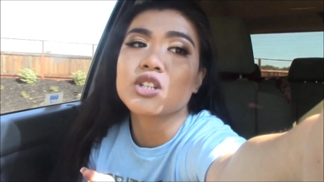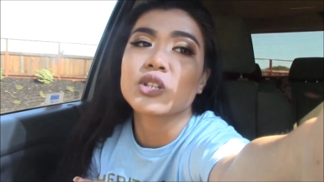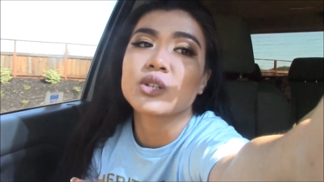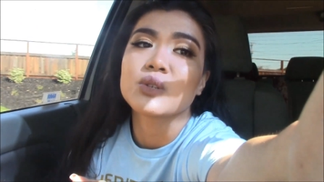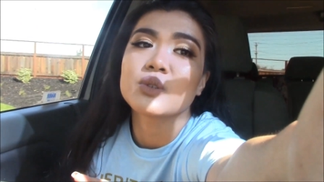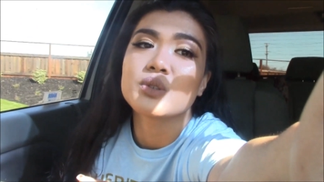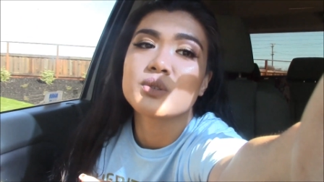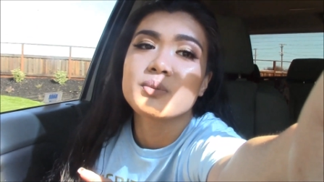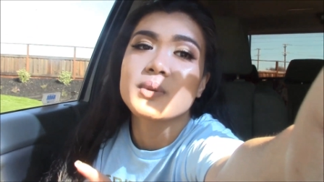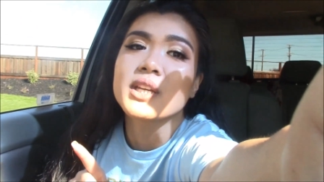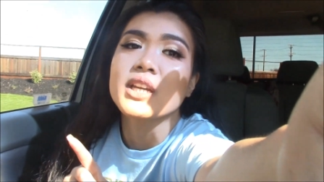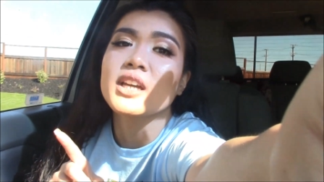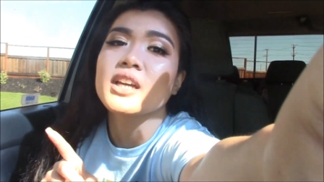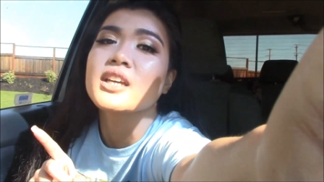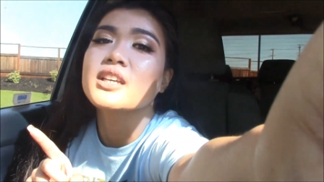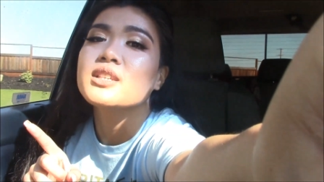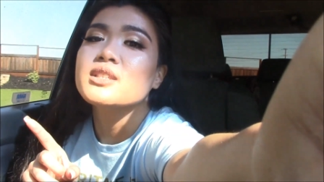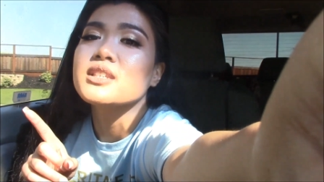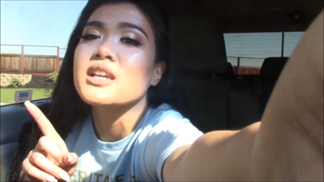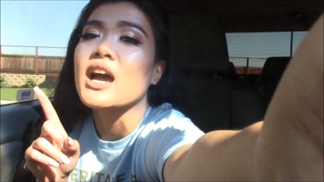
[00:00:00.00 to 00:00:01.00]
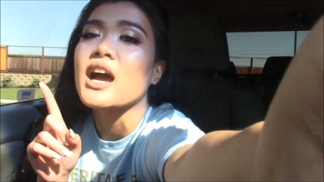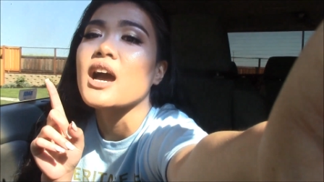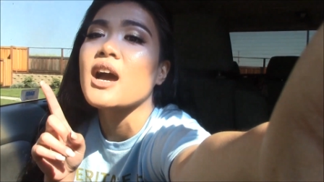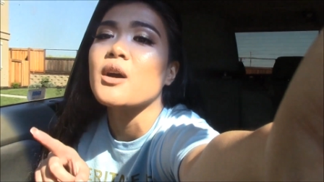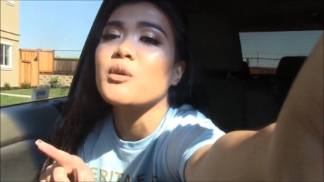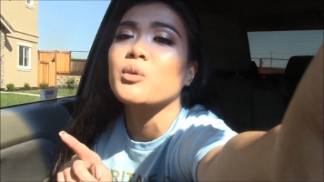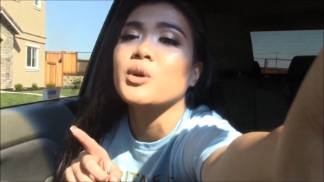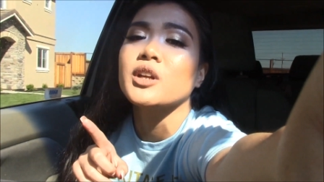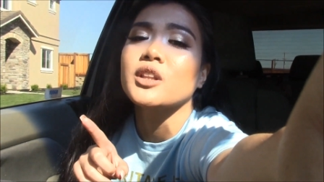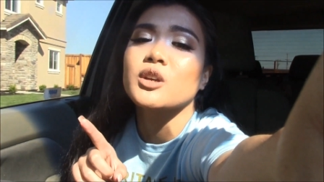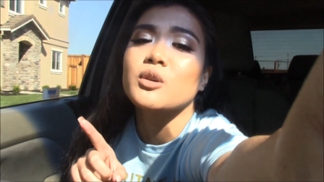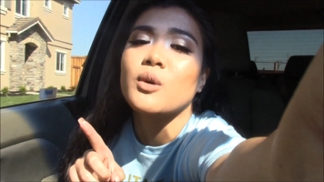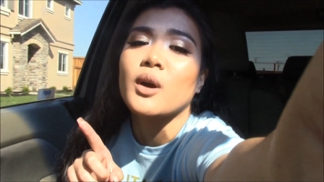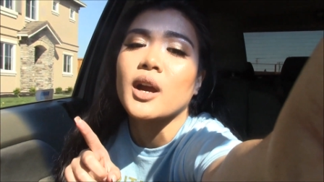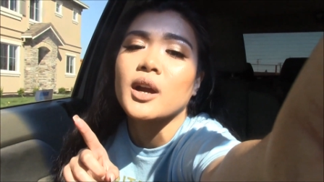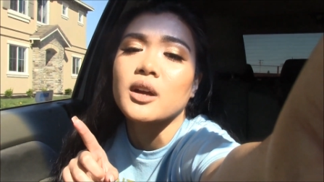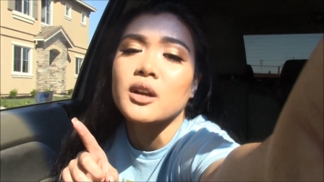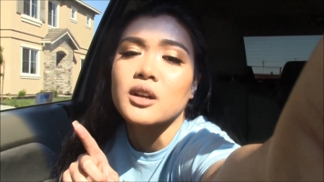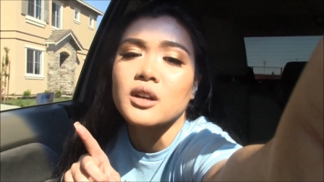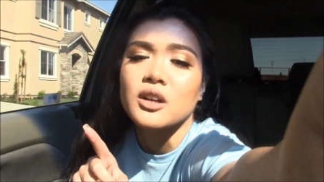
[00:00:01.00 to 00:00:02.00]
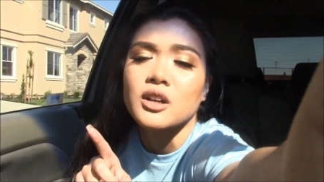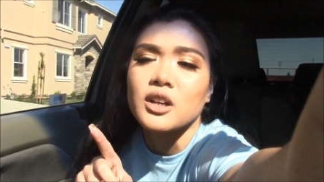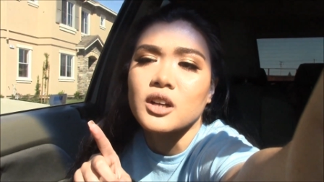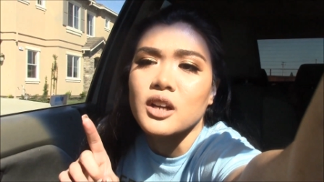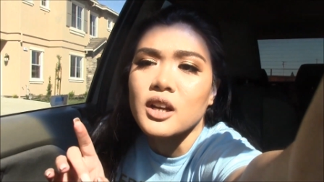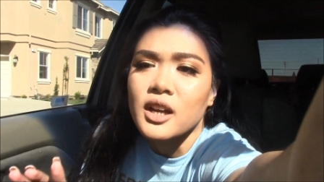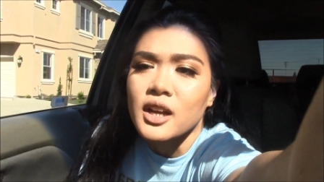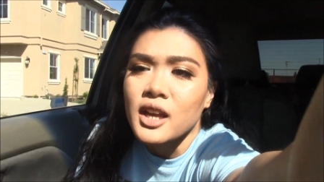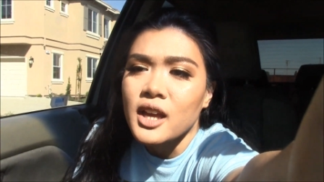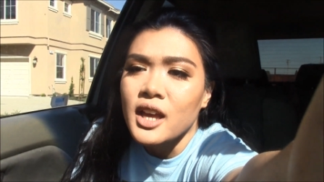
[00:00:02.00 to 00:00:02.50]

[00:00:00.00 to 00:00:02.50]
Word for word: shoes, because we're in the choir,